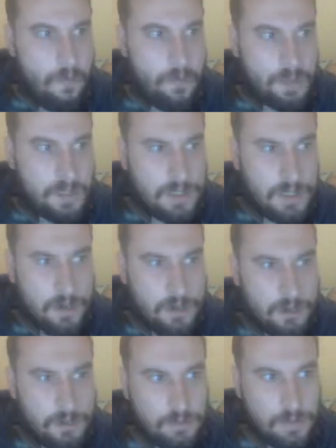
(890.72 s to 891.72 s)

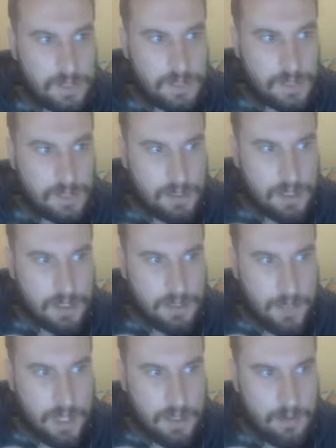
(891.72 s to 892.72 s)
So let's
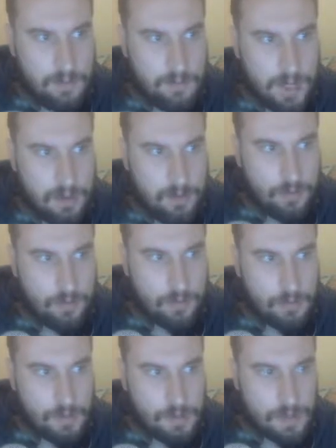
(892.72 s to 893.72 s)
make barrel
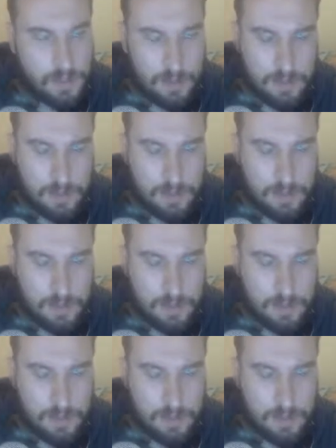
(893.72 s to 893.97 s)
rolls.